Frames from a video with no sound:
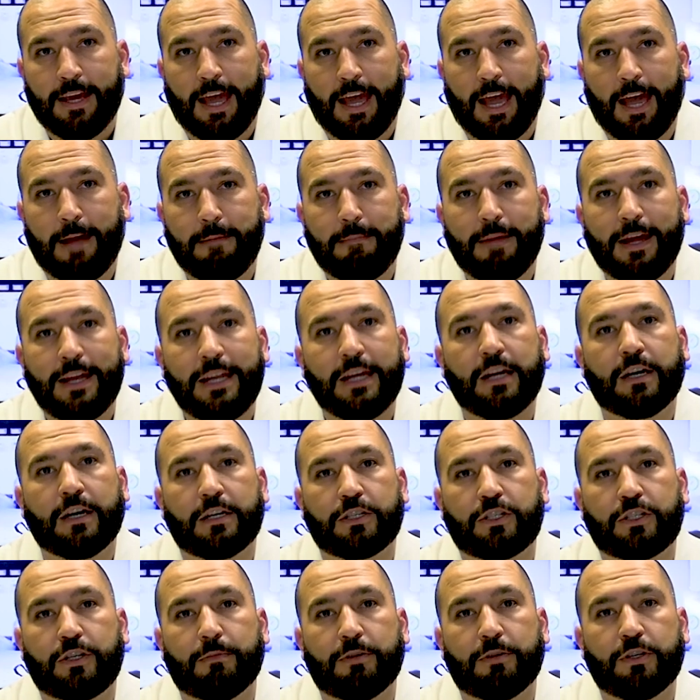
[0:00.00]
And many
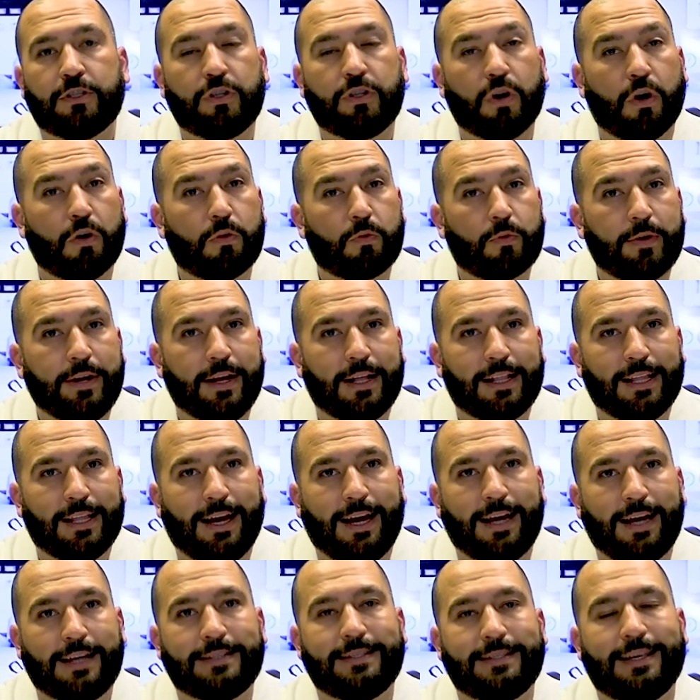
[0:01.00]
customers don't
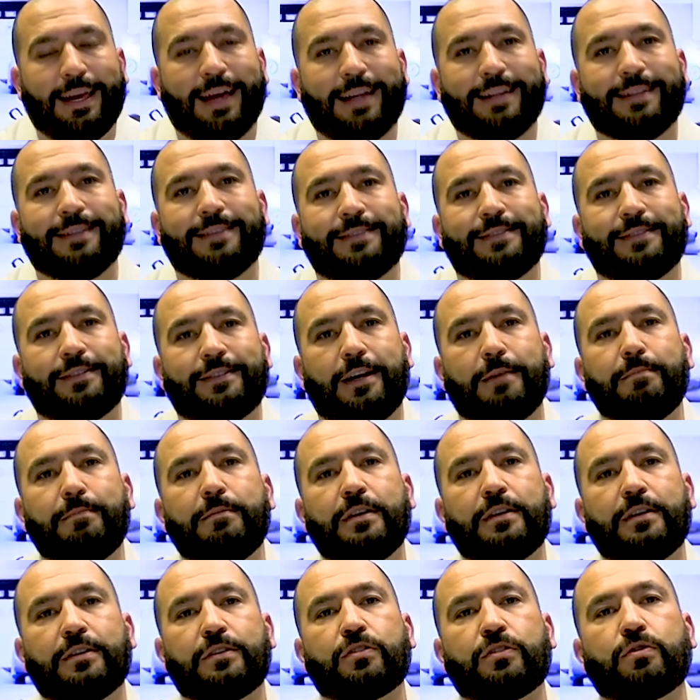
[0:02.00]
realize that some
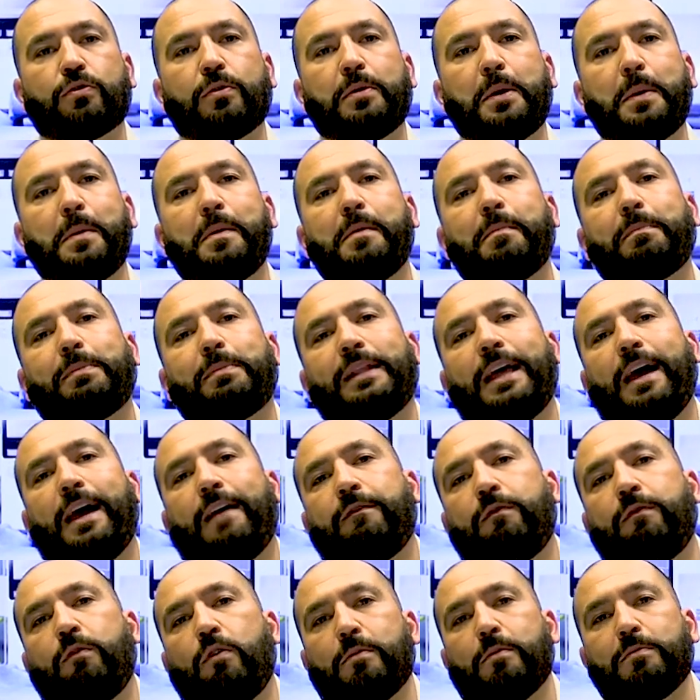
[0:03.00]
streaming
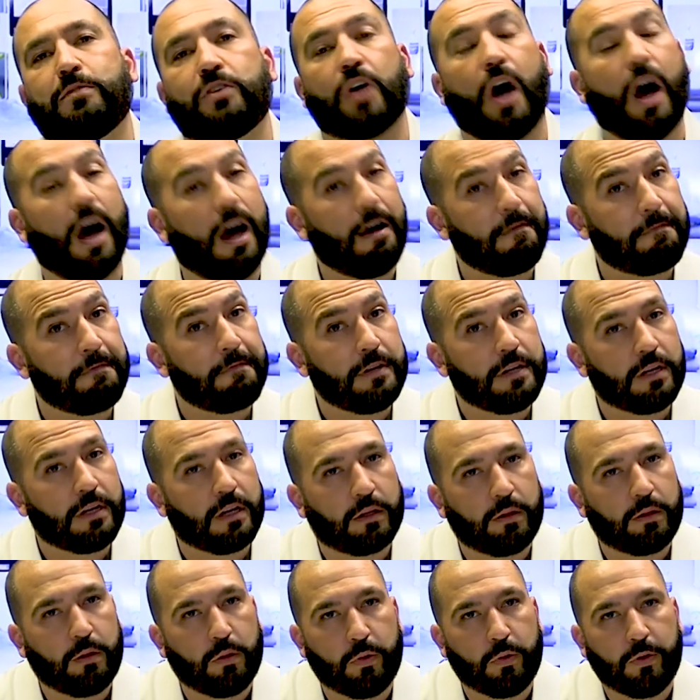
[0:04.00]
platforms often
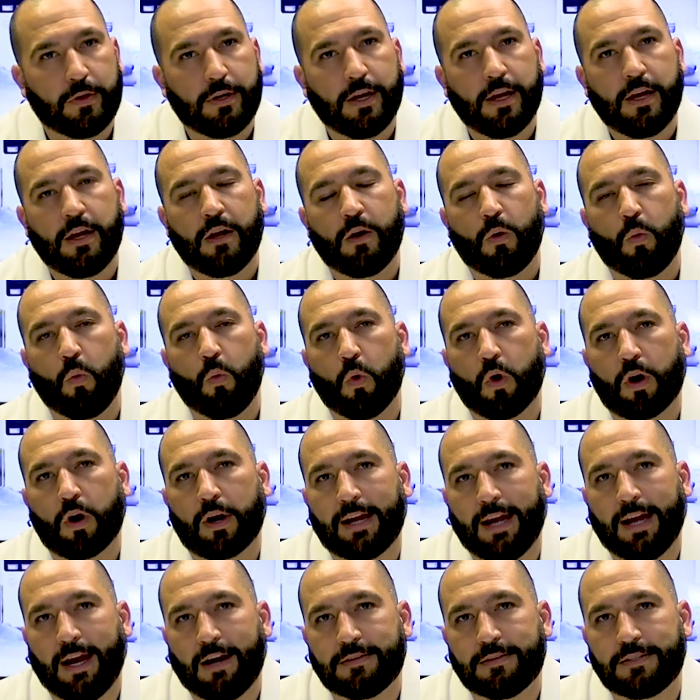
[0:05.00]
include
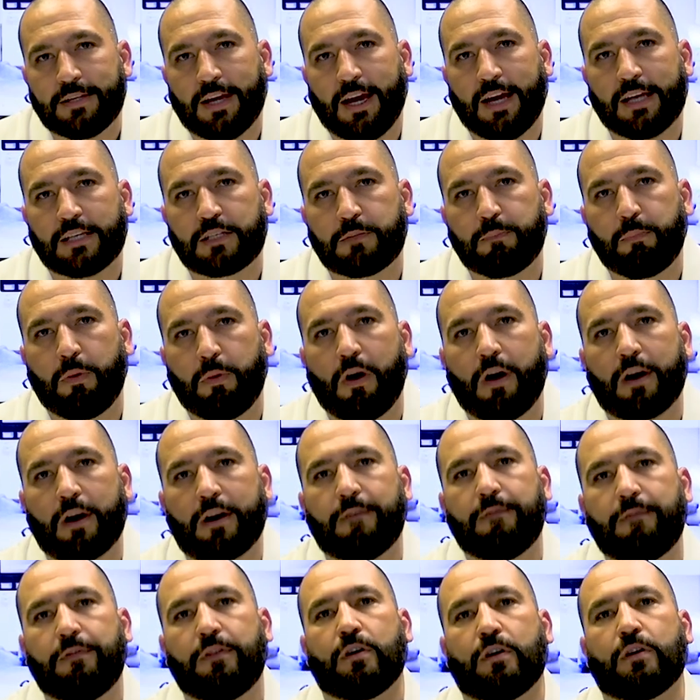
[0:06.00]
workouts as part
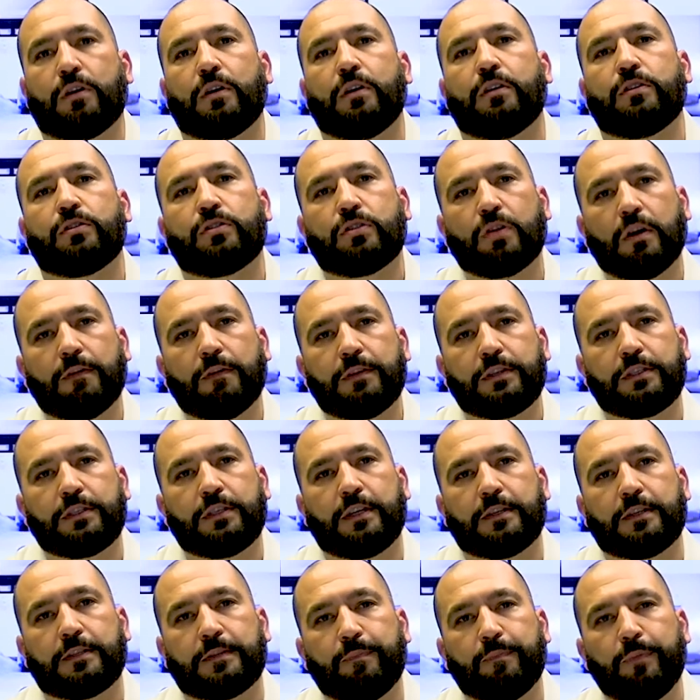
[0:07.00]
of their
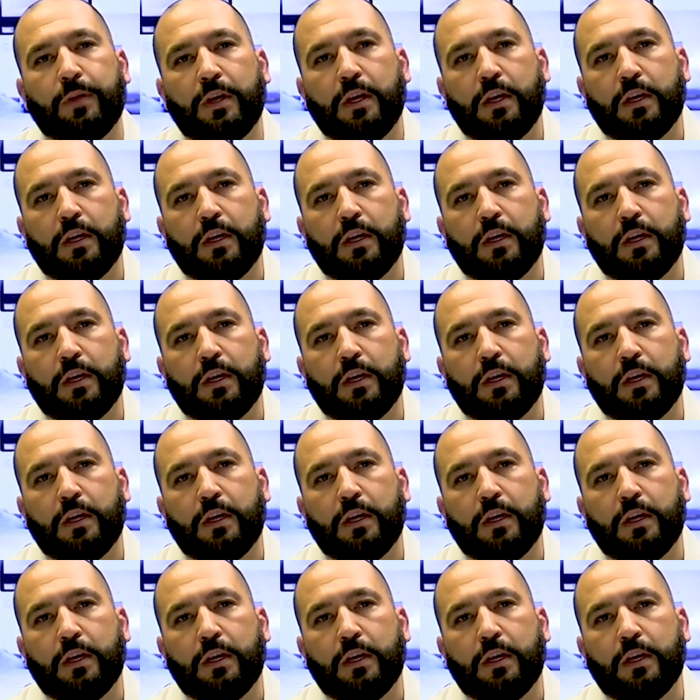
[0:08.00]
services.